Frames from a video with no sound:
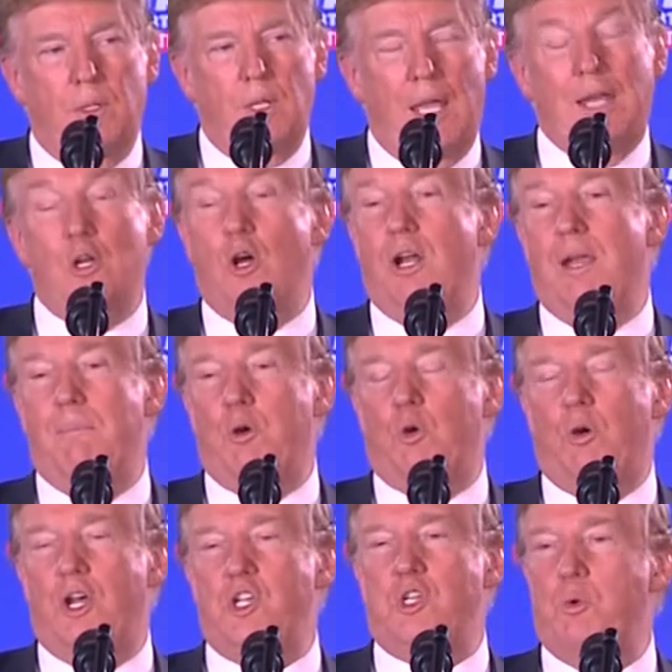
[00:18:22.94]
And on
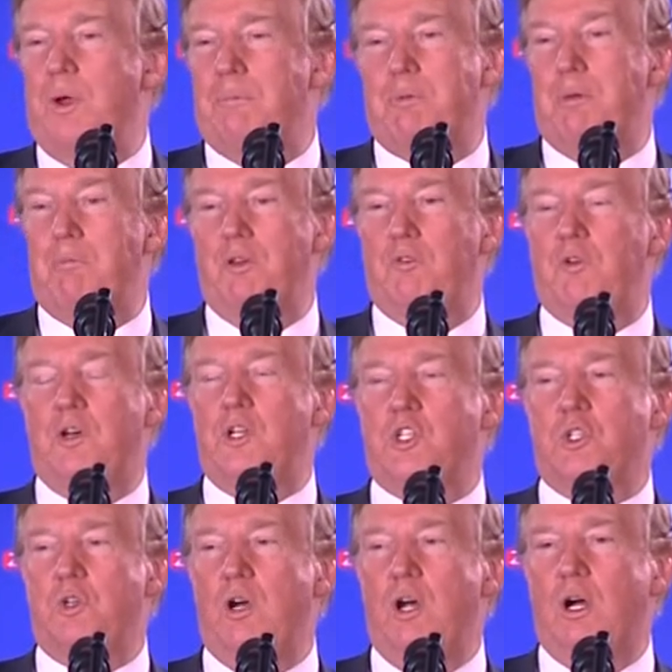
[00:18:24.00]
immigration, we have to be very
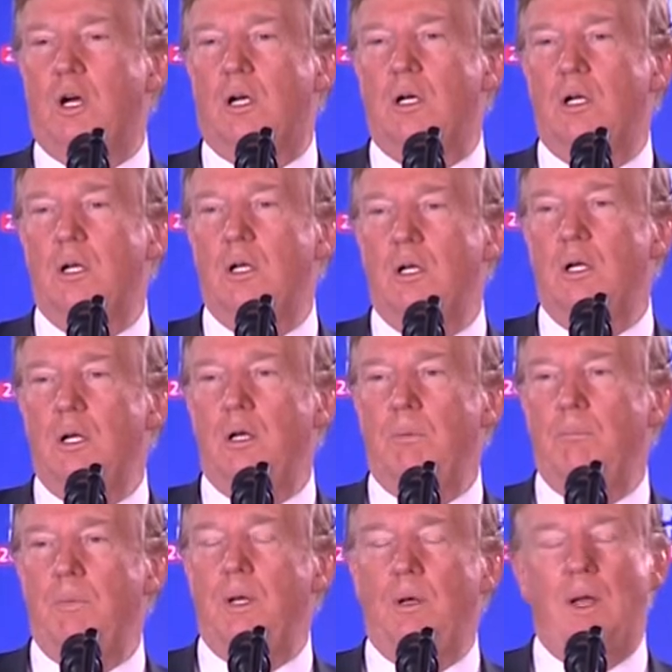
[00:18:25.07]
strong.
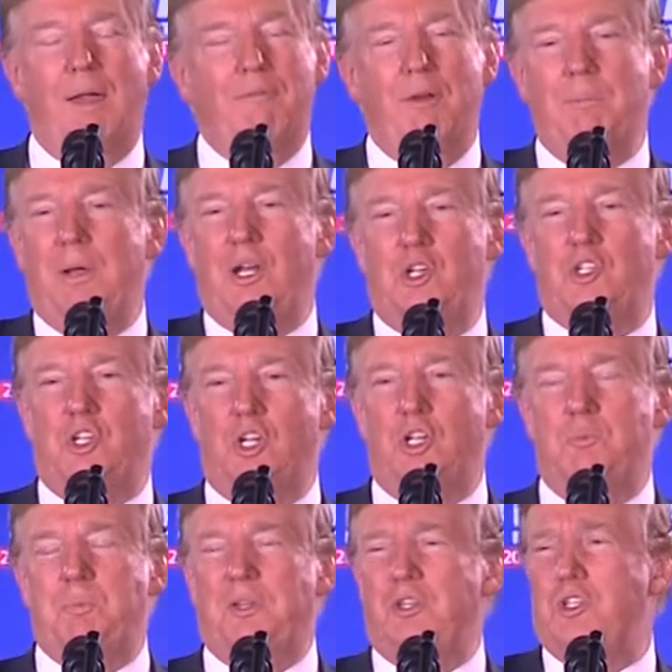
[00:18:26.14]
I mean, everybody sees,
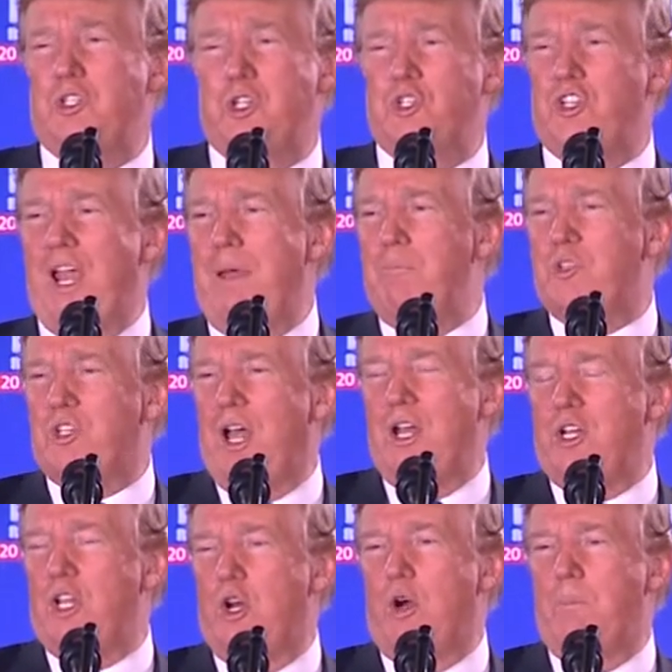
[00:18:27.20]
but this is the same
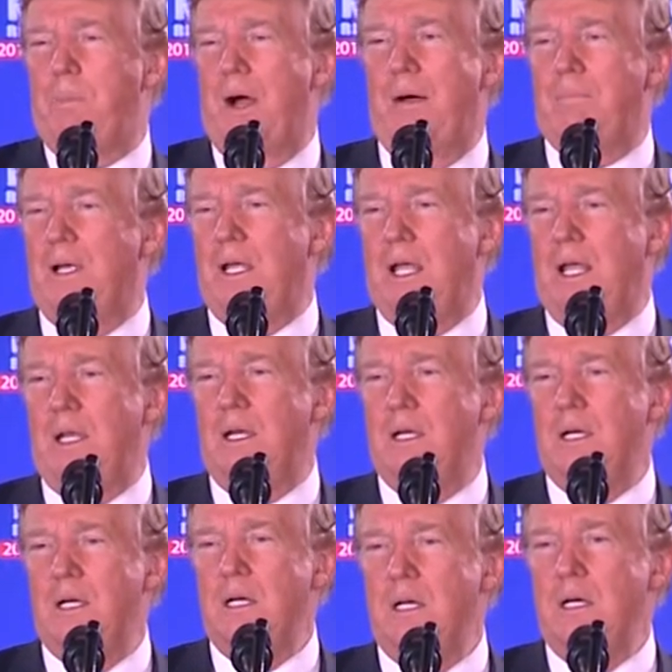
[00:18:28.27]
site that Obama had,
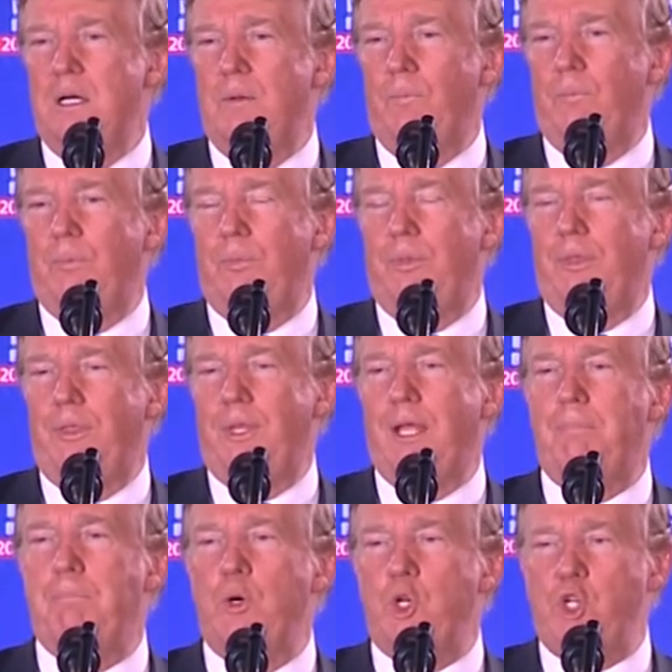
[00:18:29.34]

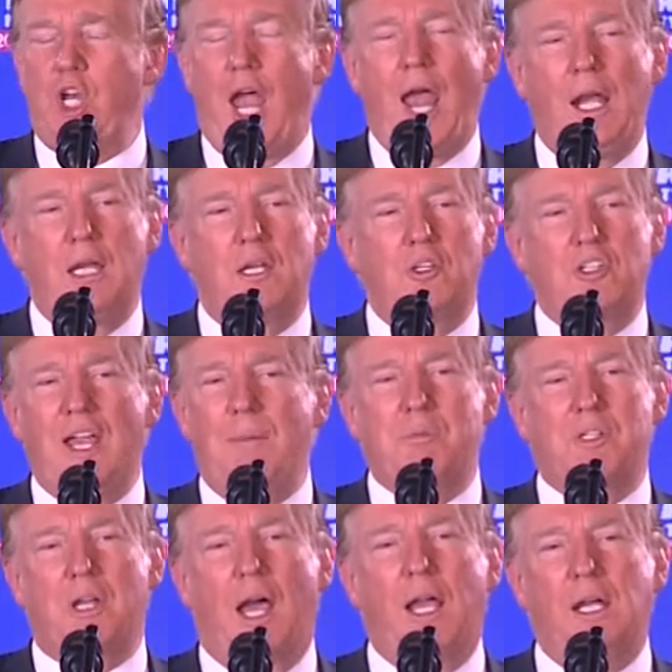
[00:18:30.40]
that Bush had, same
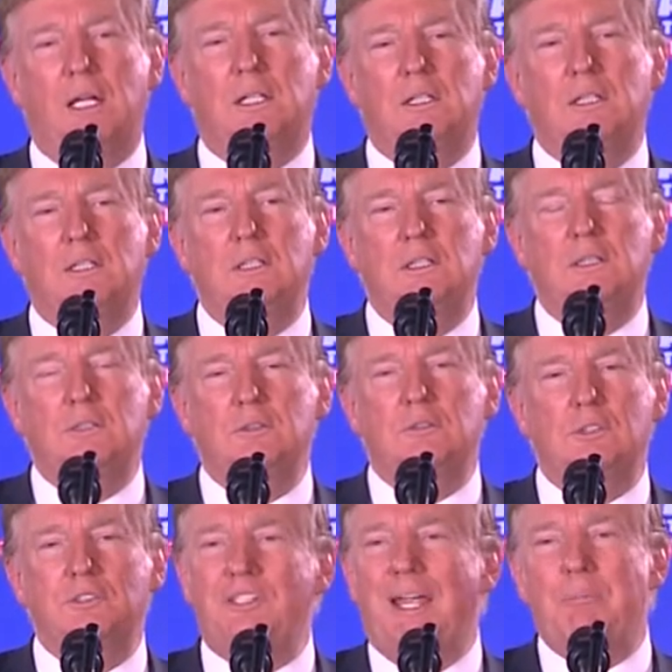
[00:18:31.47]
site, it's
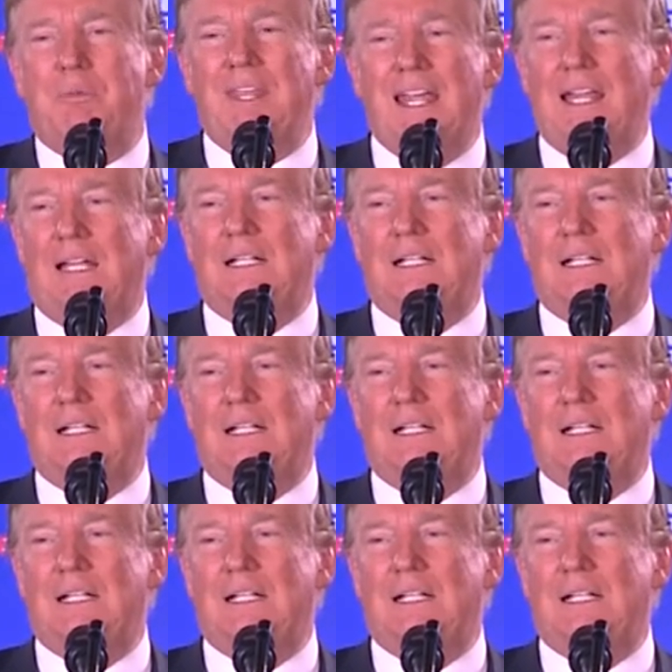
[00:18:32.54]
the same thing.